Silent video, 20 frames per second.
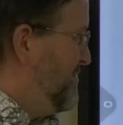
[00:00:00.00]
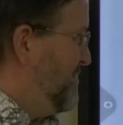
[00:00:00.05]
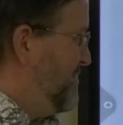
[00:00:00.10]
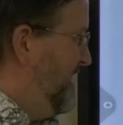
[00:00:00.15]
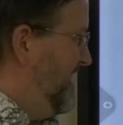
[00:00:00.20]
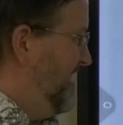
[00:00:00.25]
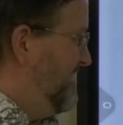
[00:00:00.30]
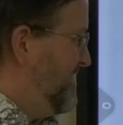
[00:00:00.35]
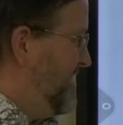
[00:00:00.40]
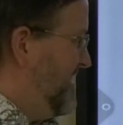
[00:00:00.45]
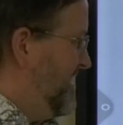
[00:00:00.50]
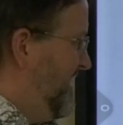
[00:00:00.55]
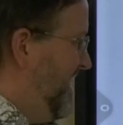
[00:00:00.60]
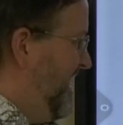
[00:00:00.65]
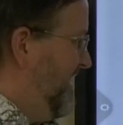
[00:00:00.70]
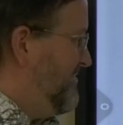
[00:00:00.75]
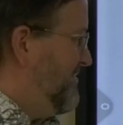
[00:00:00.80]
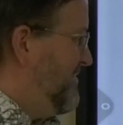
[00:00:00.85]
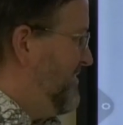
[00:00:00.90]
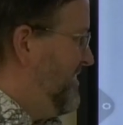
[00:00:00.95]
League of
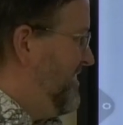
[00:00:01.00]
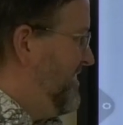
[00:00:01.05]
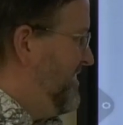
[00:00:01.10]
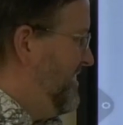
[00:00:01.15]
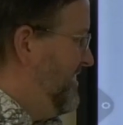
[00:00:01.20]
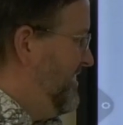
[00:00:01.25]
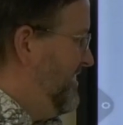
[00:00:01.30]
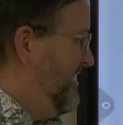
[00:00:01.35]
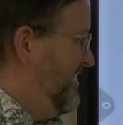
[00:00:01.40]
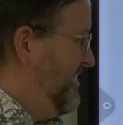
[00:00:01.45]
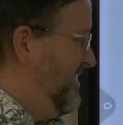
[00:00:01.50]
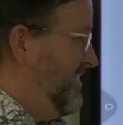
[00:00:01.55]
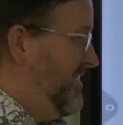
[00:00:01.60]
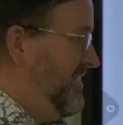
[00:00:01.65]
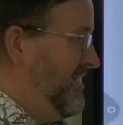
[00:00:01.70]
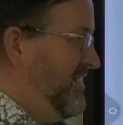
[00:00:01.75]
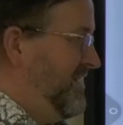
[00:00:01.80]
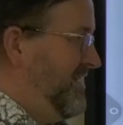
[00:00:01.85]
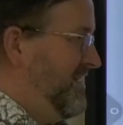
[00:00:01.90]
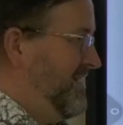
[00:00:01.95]
Legends, because I know that many
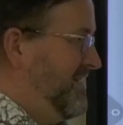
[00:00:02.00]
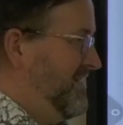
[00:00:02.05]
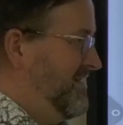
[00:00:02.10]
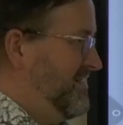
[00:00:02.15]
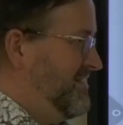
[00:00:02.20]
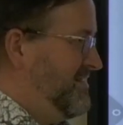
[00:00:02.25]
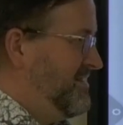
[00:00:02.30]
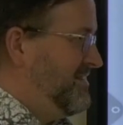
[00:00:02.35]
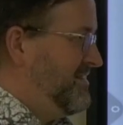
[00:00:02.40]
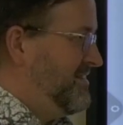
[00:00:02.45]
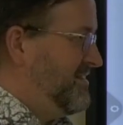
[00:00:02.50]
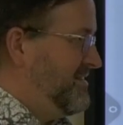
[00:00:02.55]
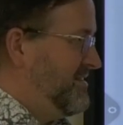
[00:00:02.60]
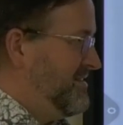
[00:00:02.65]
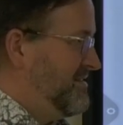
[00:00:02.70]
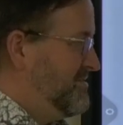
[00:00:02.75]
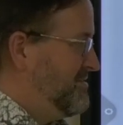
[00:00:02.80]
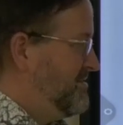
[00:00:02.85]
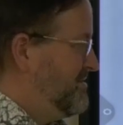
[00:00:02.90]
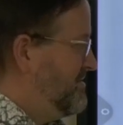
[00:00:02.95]
of our
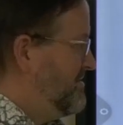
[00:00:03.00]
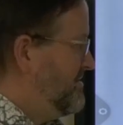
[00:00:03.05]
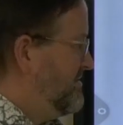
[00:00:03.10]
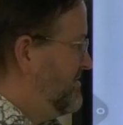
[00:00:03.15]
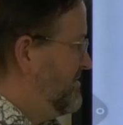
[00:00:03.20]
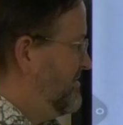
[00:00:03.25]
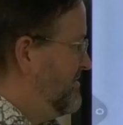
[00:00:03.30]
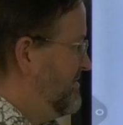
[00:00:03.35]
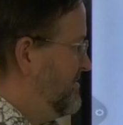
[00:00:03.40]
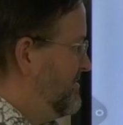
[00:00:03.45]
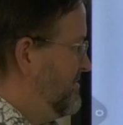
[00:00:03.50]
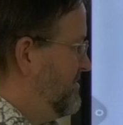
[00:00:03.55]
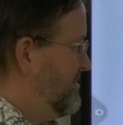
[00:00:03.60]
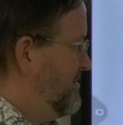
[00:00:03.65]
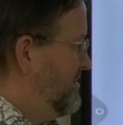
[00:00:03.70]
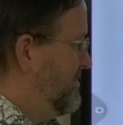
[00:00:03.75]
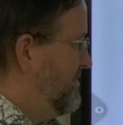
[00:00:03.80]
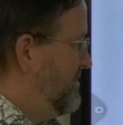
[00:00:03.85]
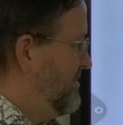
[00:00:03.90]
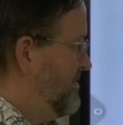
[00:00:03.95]
students
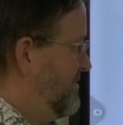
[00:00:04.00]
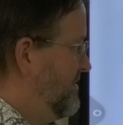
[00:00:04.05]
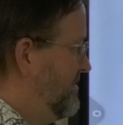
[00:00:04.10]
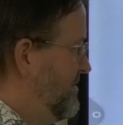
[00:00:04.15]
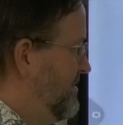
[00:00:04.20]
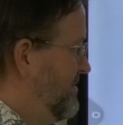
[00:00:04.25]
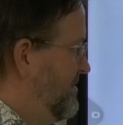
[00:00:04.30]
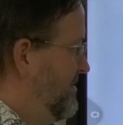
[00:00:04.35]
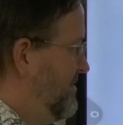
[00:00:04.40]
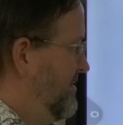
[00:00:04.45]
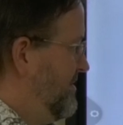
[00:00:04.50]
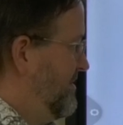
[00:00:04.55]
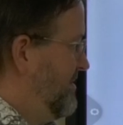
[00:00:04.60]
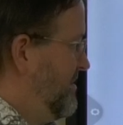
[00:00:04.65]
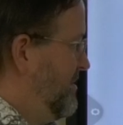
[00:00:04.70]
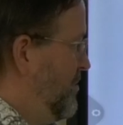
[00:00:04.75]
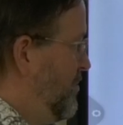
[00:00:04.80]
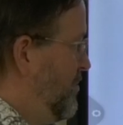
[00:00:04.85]
they play this game.